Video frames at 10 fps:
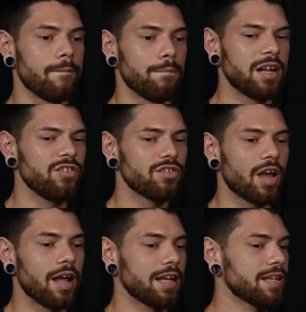But
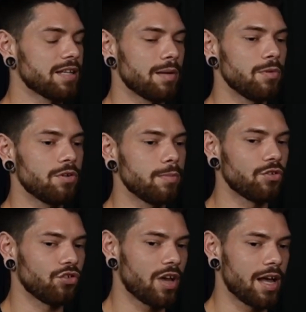like I said, I'm a little
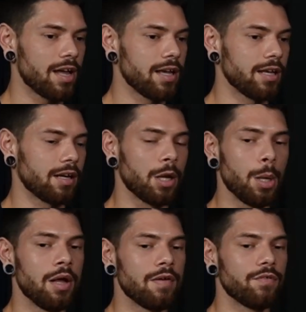bit shy. And
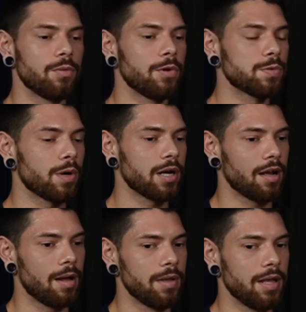for the most part, I
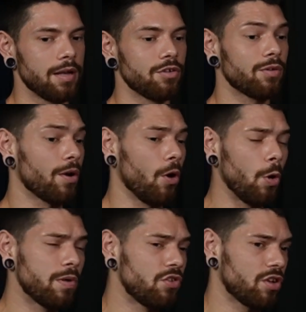come in during
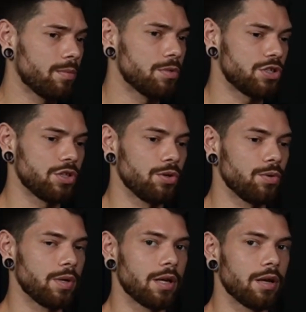open gym
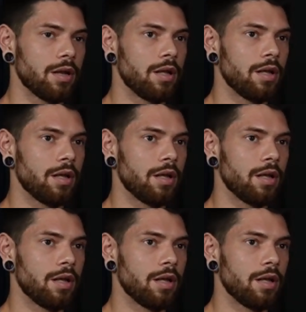too. And